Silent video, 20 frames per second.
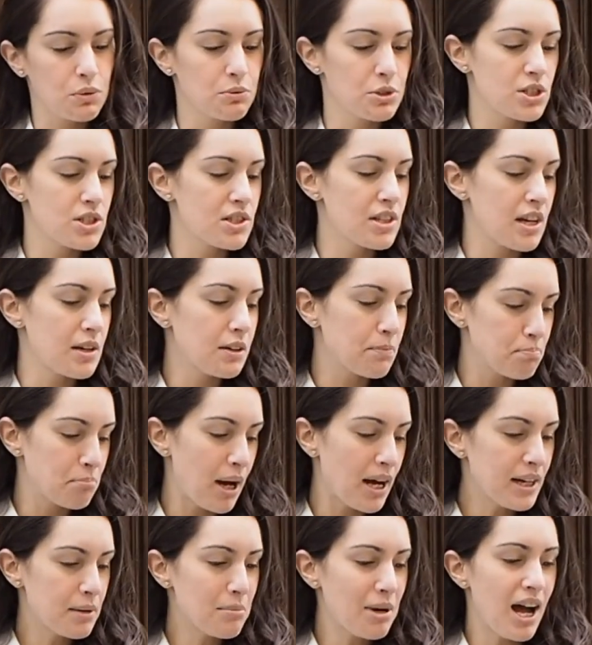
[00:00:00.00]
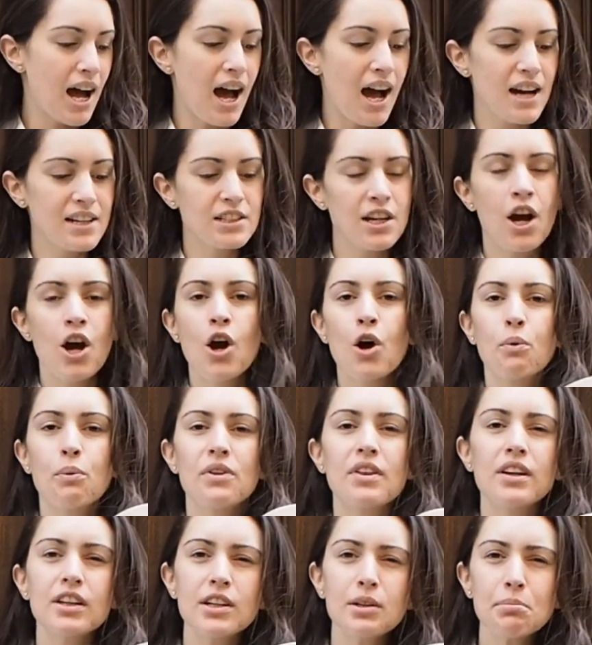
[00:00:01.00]
which is a Panama hat with
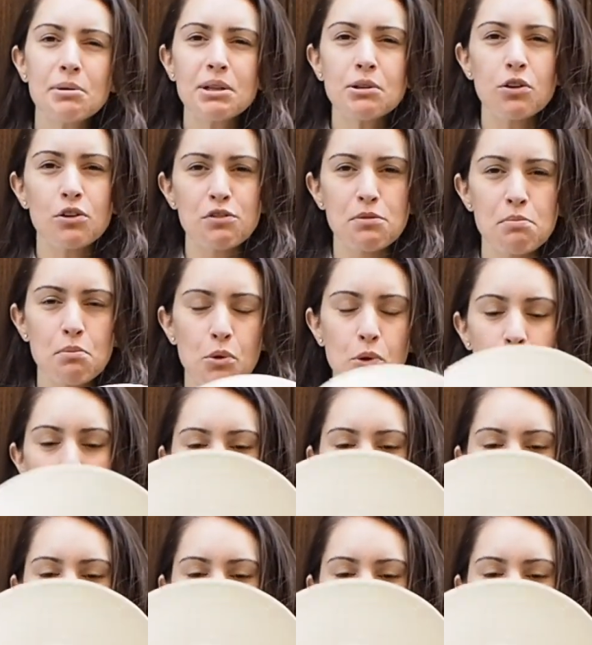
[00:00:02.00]
a little bit of more